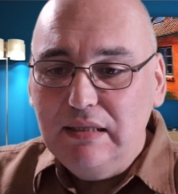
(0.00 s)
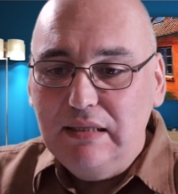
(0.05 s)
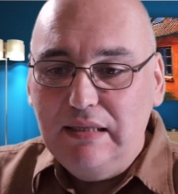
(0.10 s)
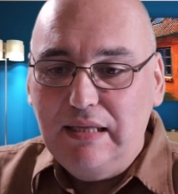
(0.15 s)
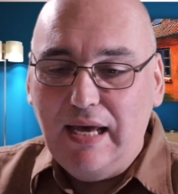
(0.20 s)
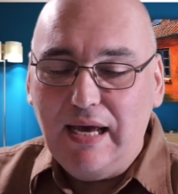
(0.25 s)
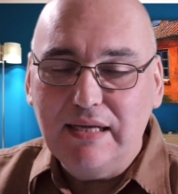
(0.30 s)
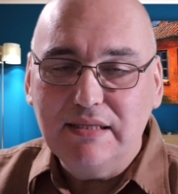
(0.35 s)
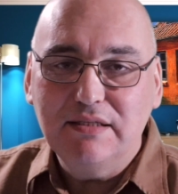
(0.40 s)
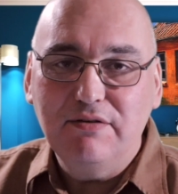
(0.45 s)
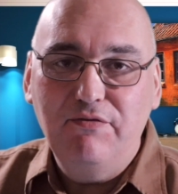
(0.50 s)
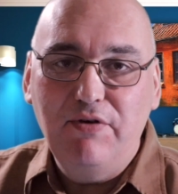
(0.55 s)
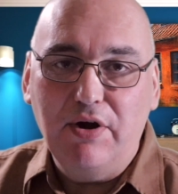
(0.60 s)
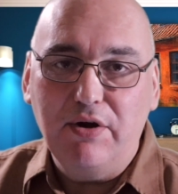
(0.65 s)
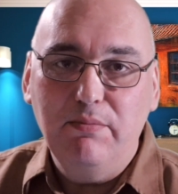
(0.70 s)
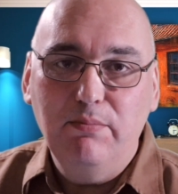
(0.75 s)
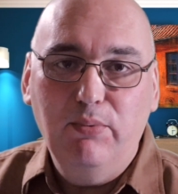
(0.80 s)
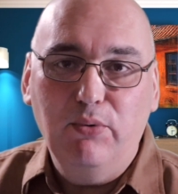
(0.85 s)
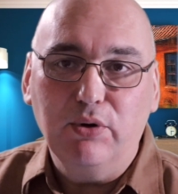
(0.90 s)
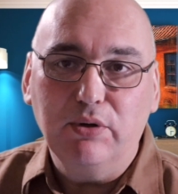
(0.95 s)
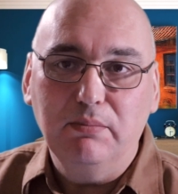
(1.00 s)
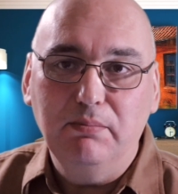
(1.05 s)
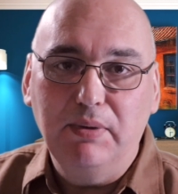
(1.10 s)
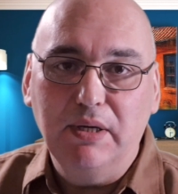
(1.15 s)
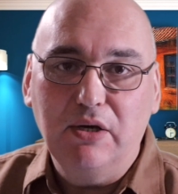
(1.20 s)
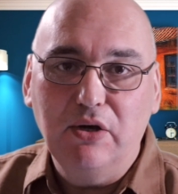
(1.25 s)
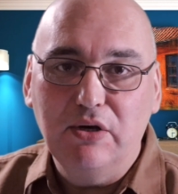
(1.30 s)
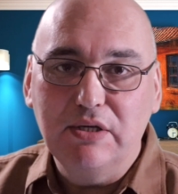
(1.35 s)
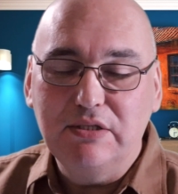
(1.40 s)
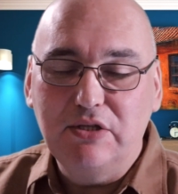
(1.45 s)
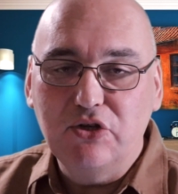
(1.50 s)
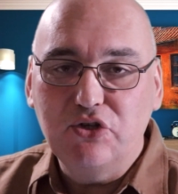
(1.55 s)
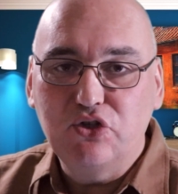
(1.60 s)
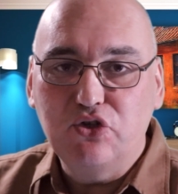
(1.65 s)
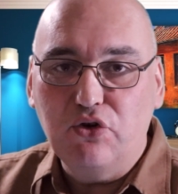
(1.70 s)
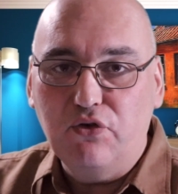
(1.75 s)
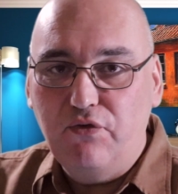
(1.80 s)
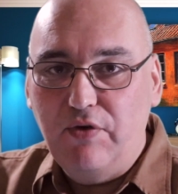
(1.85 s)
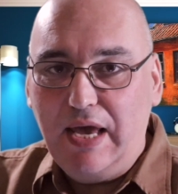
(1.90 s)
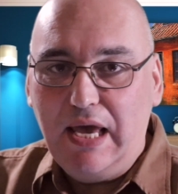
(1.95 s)
that's very important because the
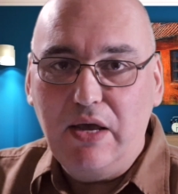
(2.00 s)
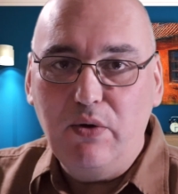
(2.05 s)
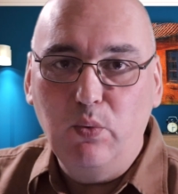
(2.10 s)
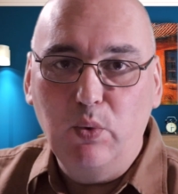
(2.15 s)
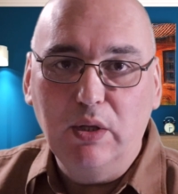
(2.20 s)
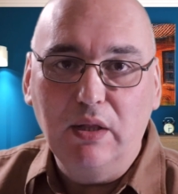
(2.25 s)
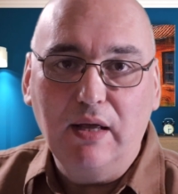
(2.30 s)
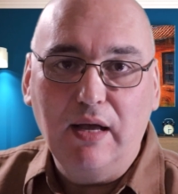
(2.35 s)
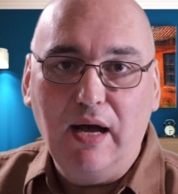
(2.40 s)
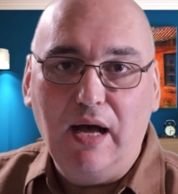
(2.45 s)
surveyor